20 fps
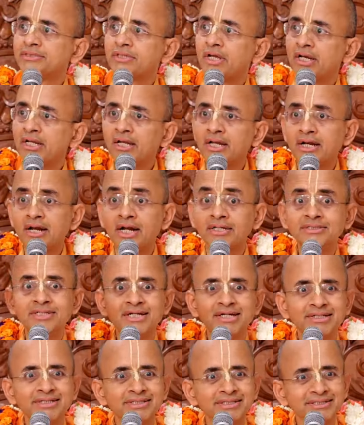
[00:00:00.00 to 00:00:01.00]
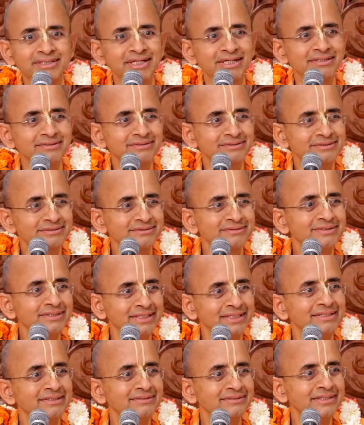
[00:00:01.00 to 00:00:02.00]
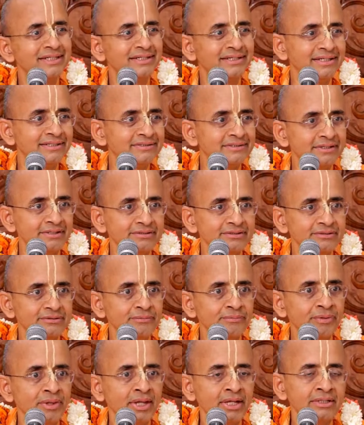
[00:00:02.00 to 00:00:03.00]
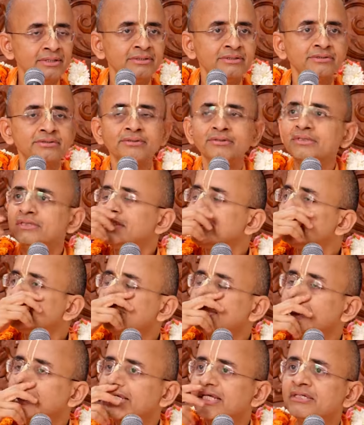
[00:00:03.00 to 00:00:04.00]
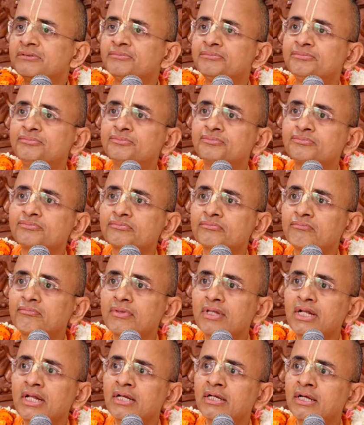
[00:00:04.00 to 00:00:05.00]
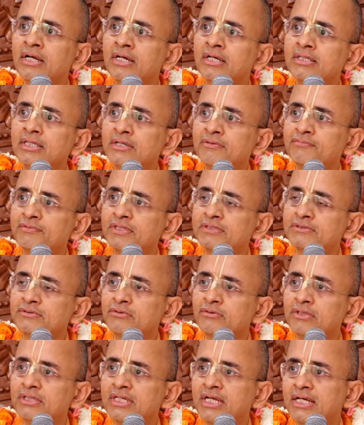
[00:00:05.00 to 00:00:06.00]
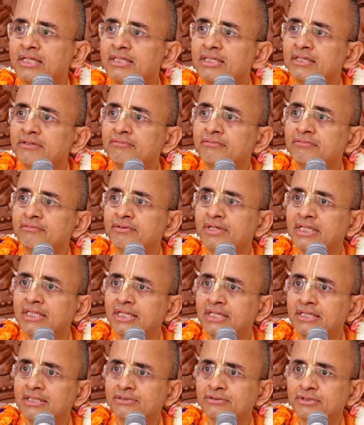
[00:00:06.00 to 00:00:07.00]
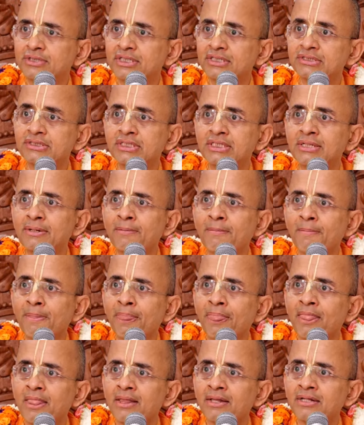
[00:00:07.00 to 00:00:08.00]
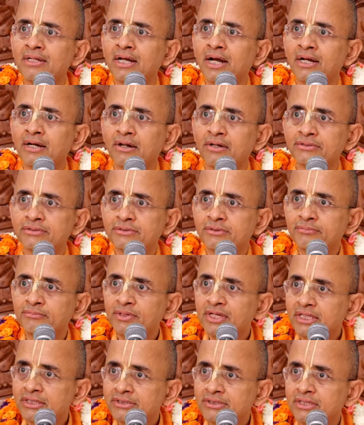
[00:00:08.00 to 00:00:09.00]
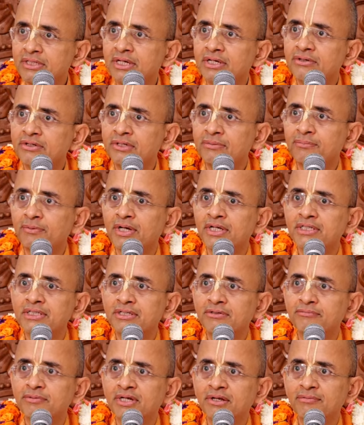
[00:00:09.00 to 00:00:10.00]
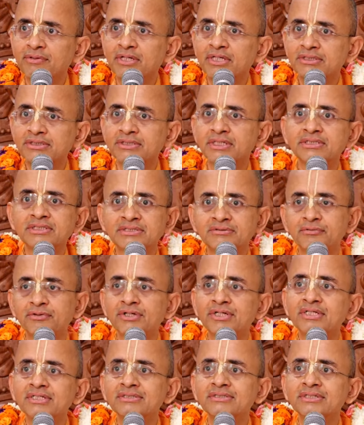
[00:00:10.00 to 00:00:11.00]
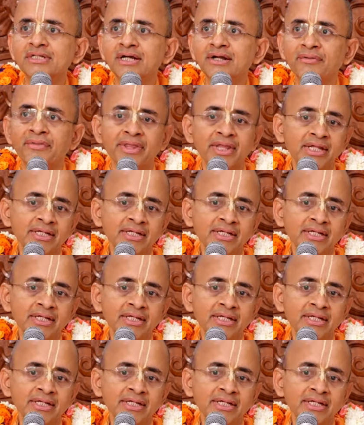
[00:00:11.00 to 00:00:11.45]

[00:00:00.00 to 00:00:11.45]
the historical Rajarishi kings. Uh, they teach also. So in this way, uh, if the school can give Vedic education and also bring children to the point of becoming Krishna's devotees,